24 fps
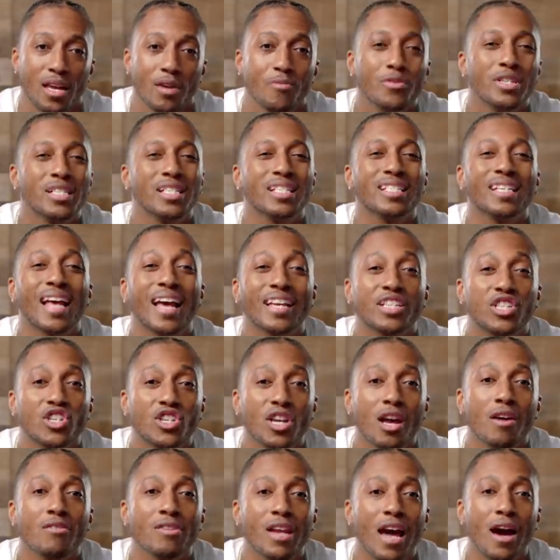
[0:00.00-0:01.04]
When he says, I
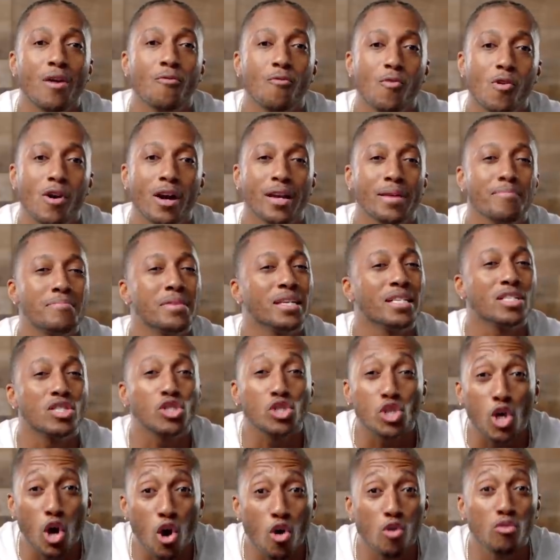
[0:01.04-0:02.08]
shall not want, it means
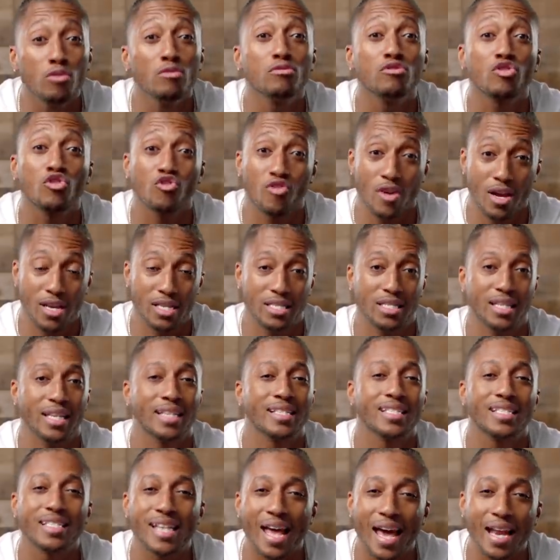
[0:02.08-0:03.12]
total trust
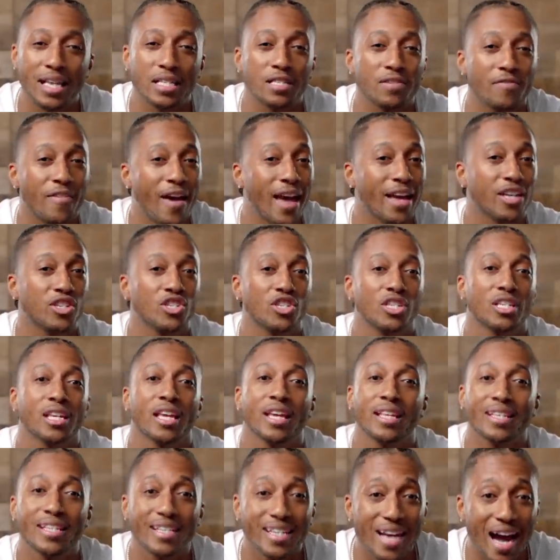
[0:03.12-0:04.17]
and satisfaction
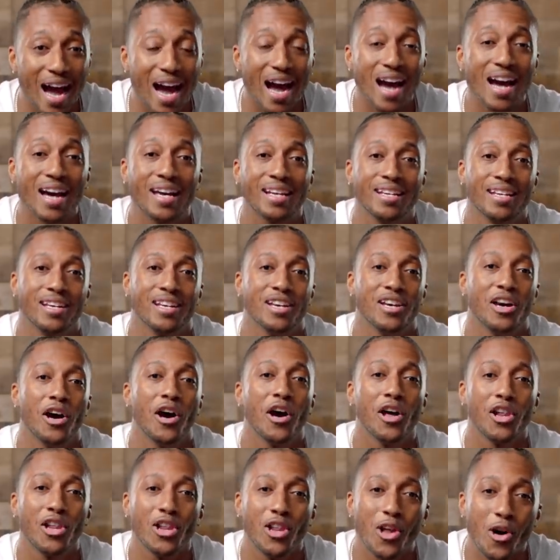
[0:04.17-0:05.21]
in God
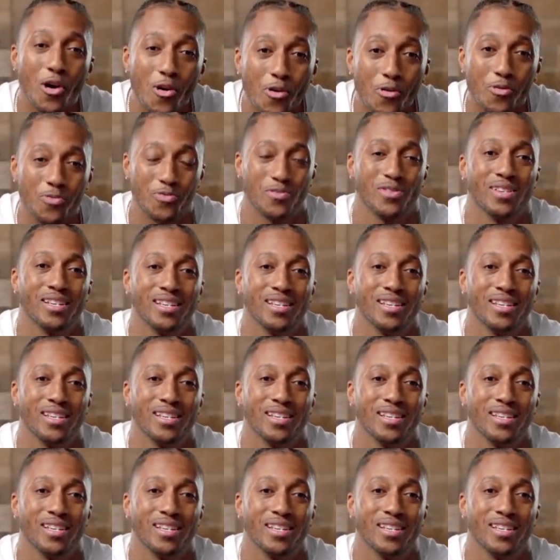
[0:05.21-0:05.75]
alone.